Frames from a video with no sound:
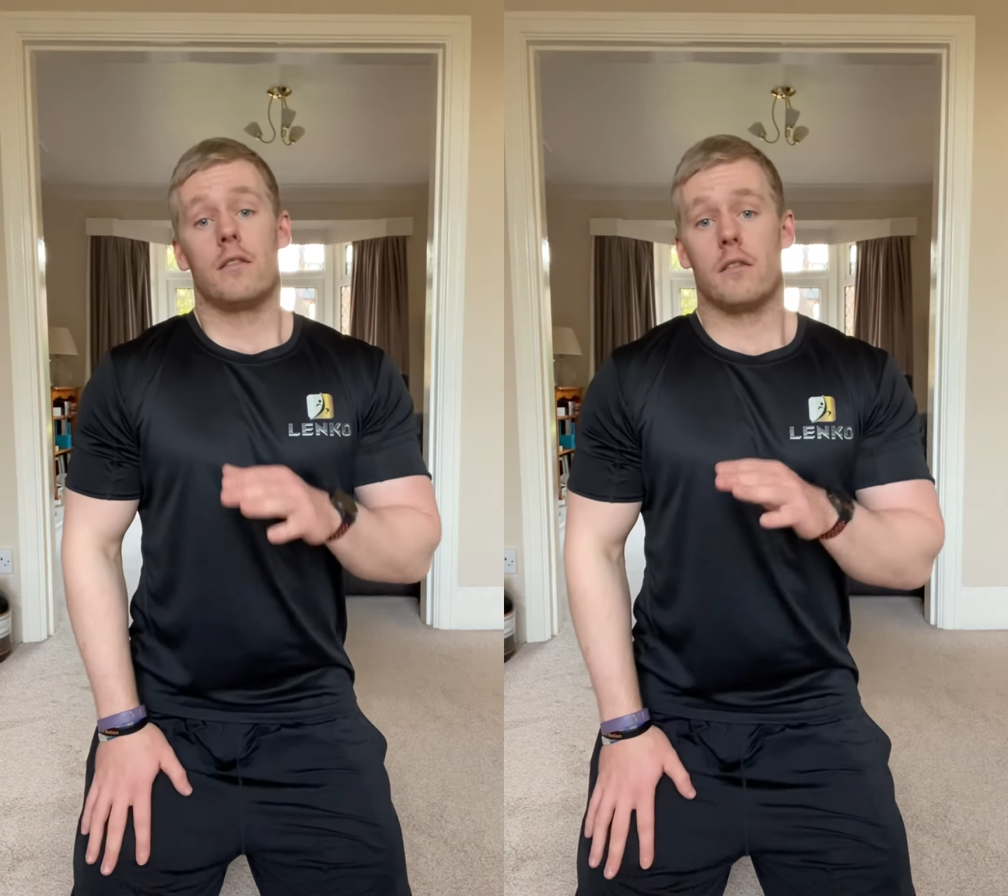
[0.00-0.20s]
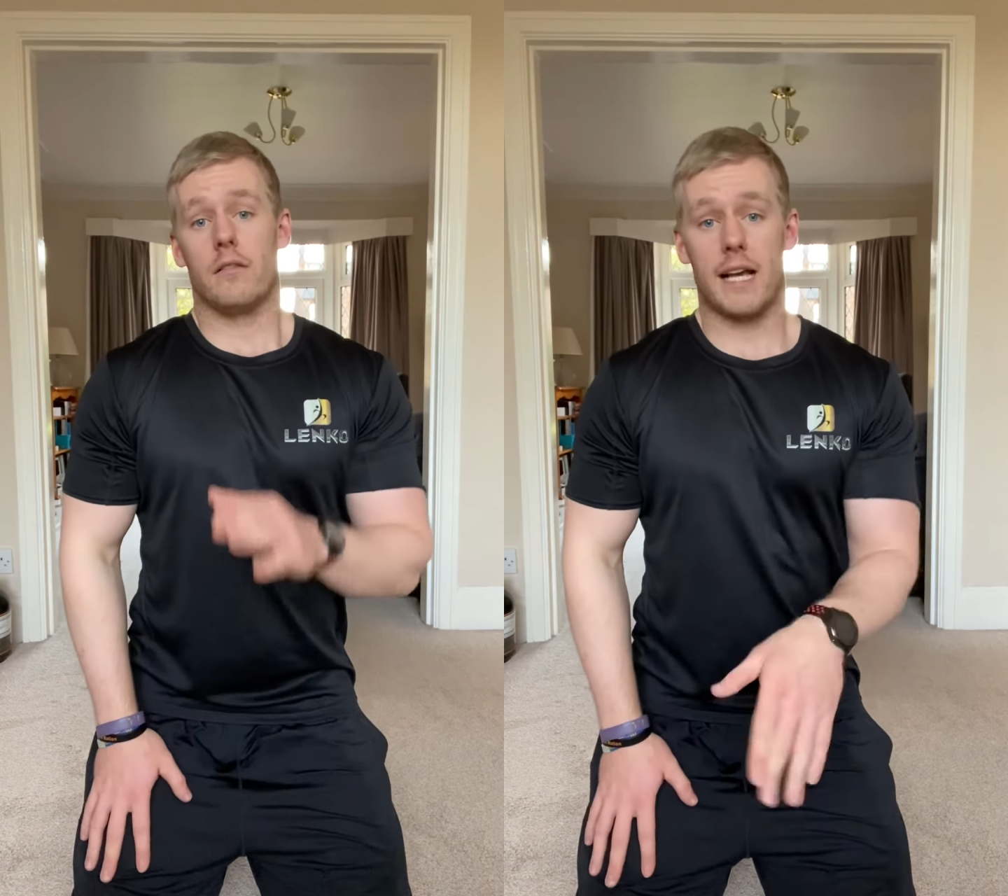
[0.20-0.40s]

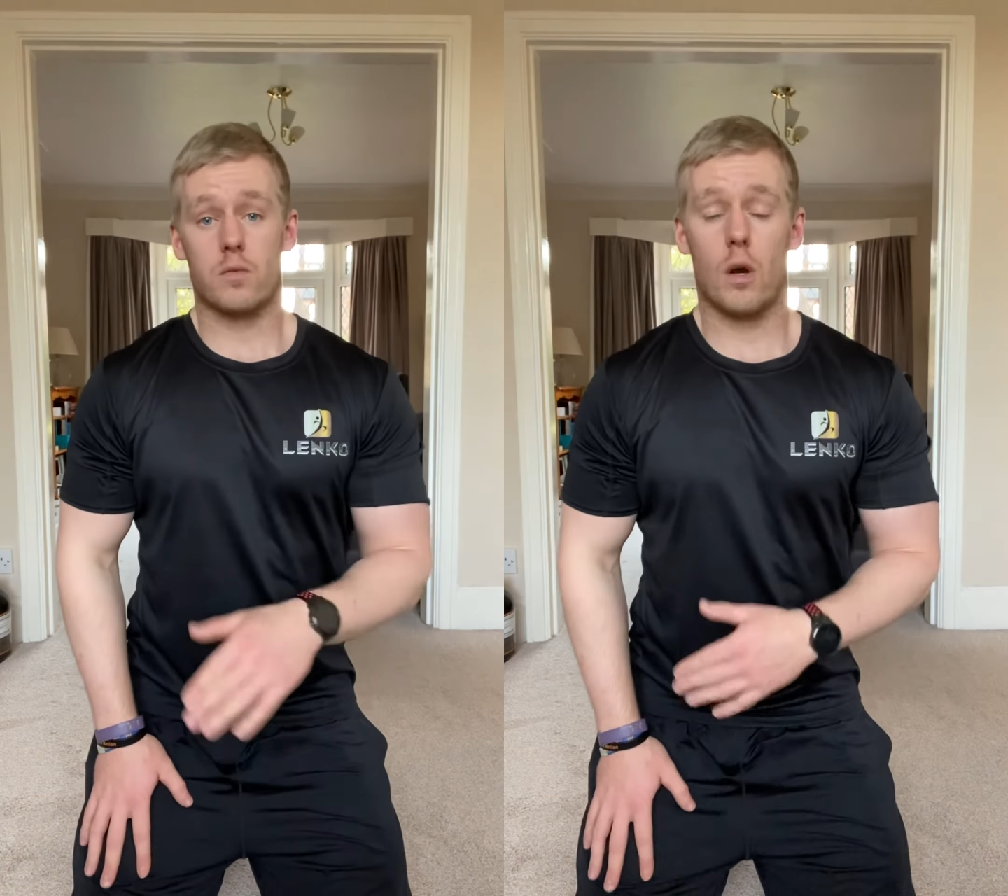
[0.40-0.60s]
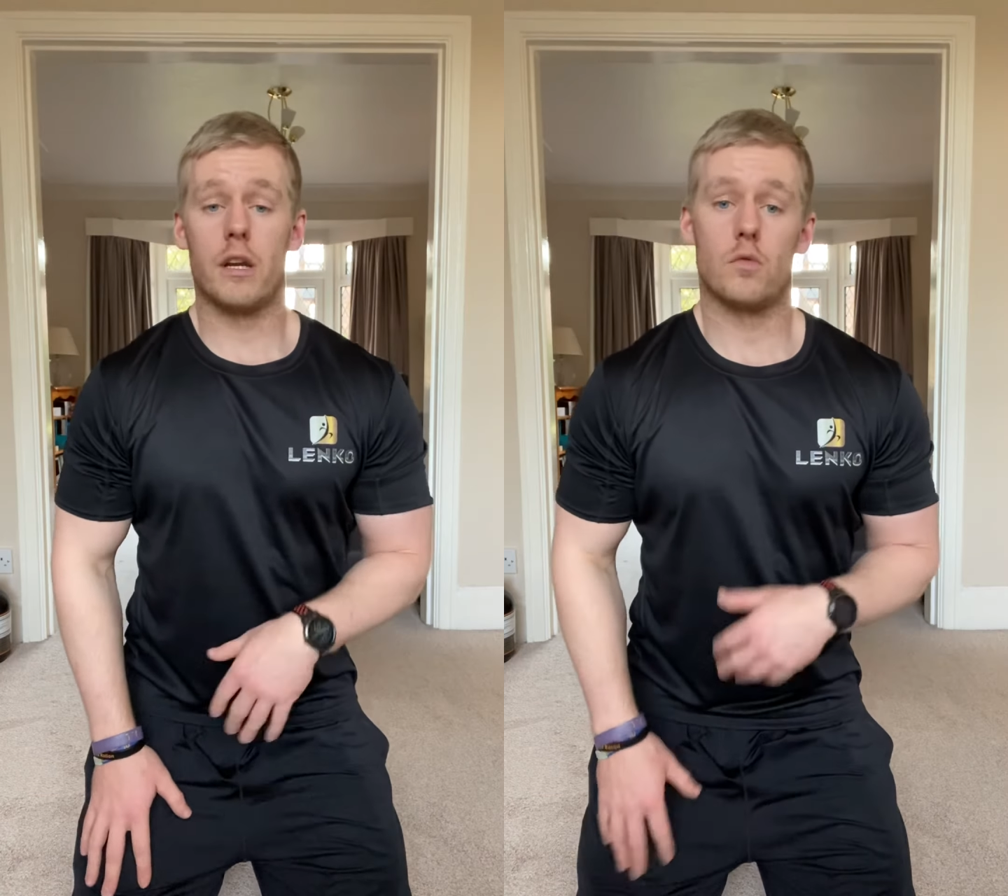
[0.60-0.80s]
The last
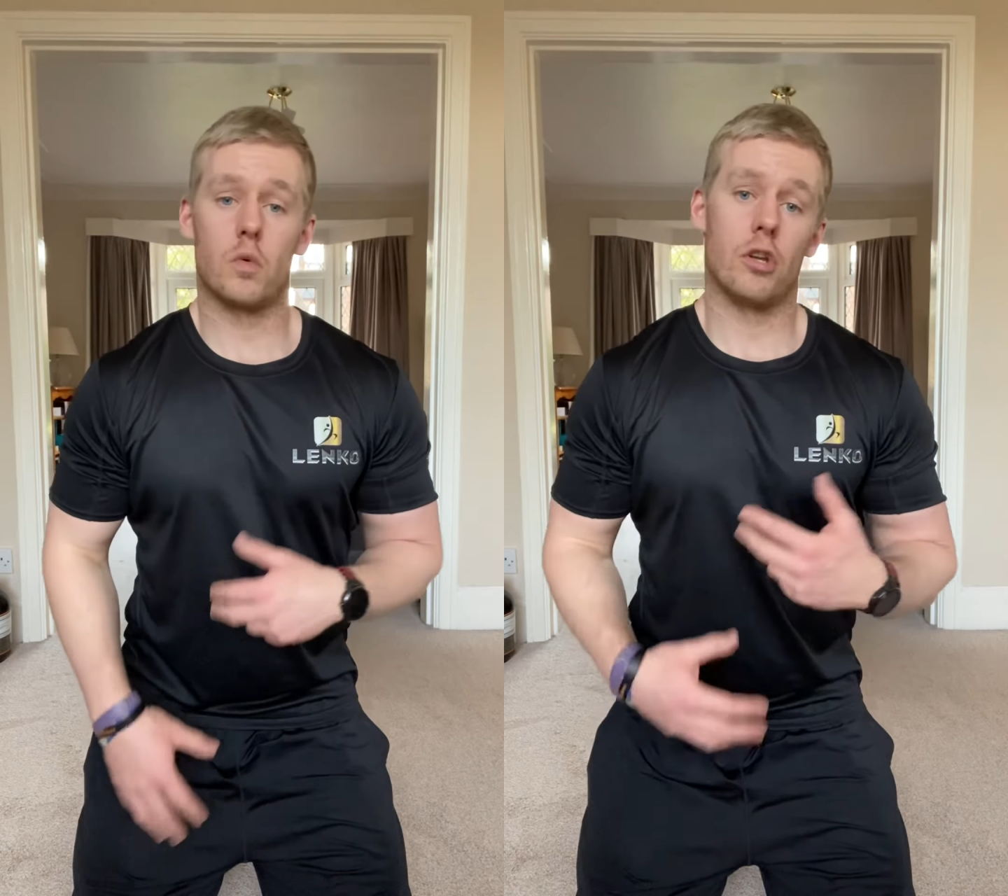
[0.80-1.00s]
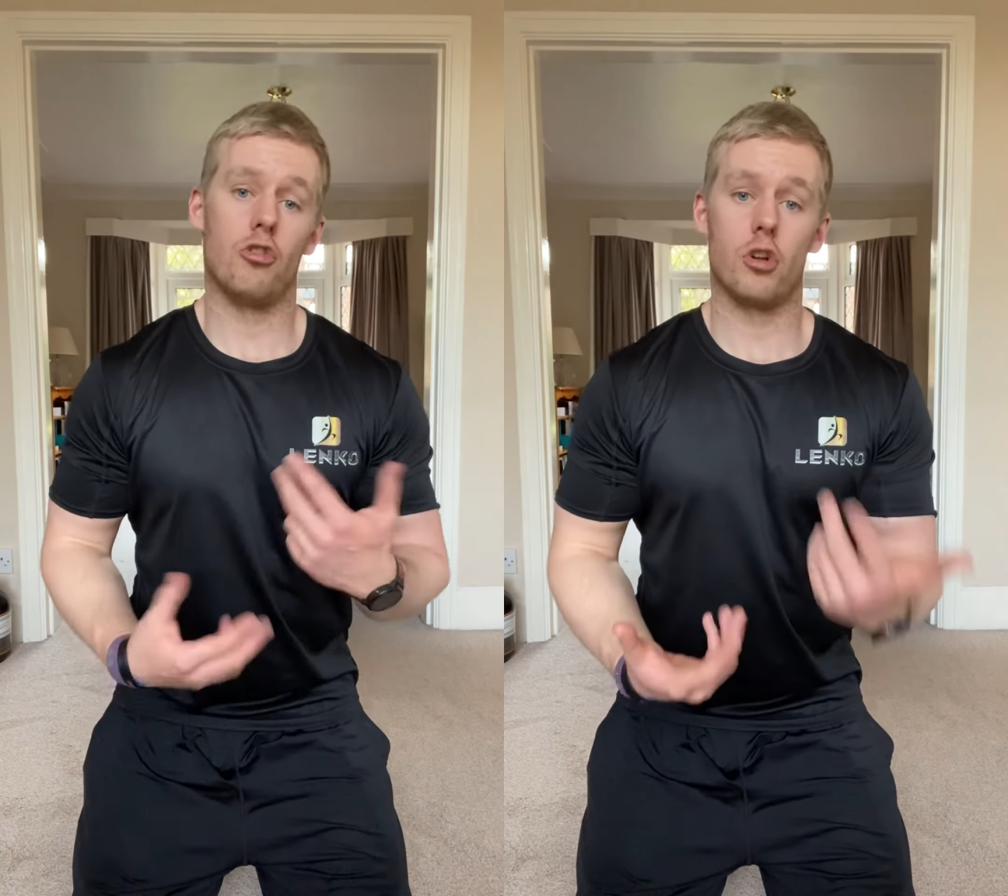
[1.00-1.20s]
one is we're
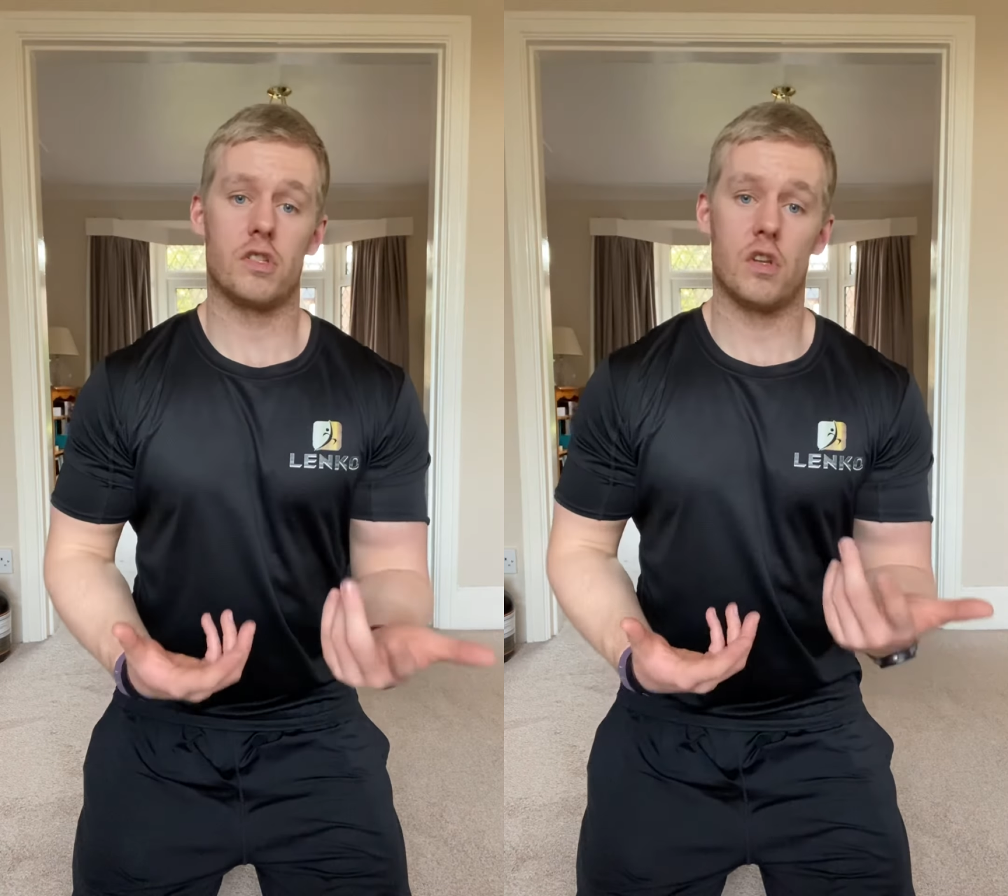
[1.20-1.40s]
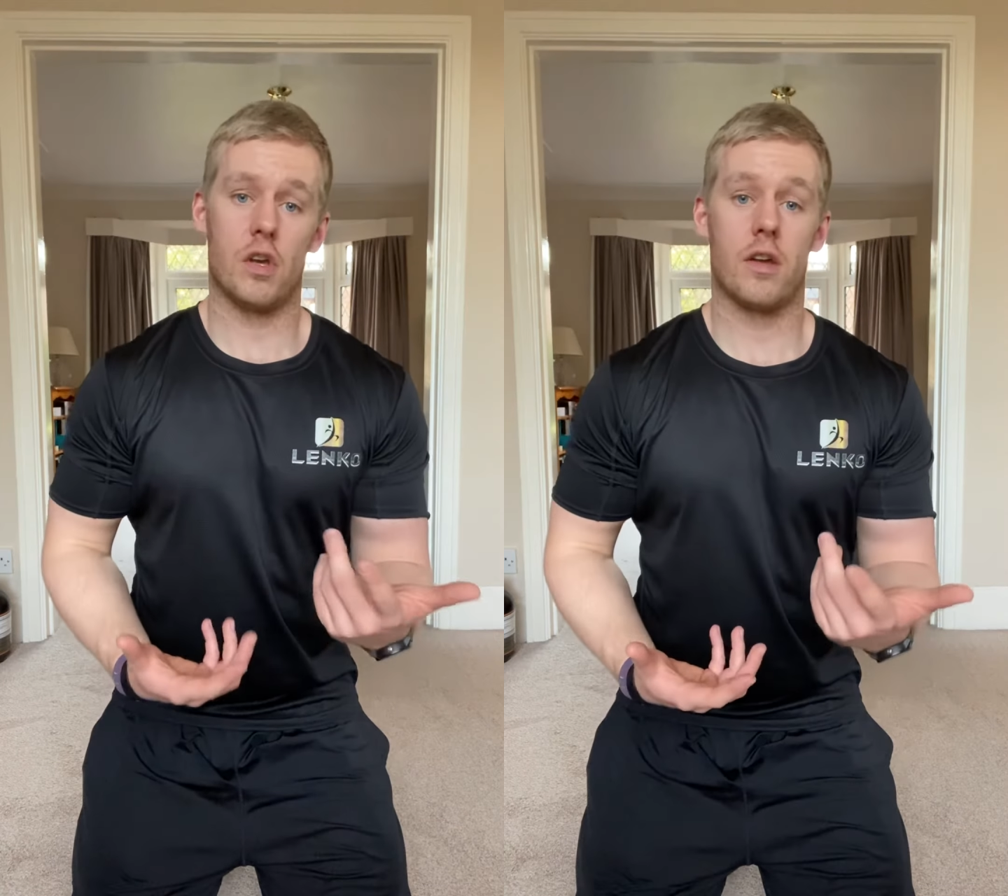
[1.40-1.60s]
going to look
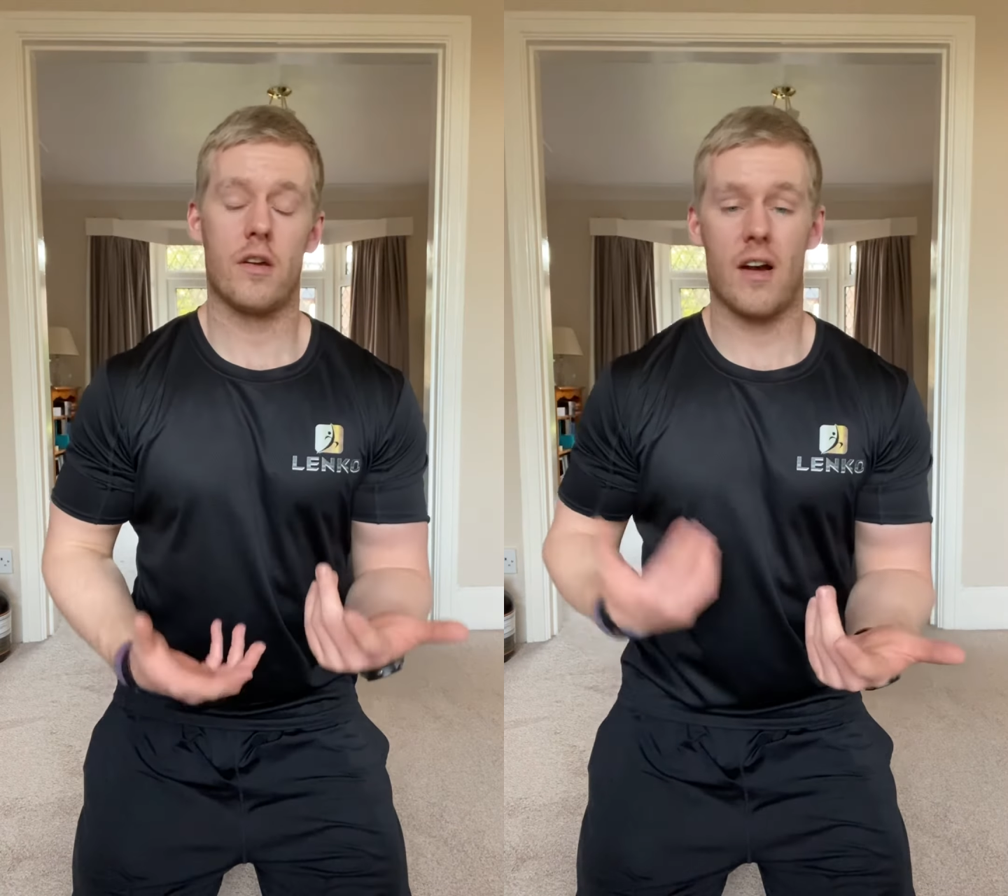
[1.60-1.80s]
to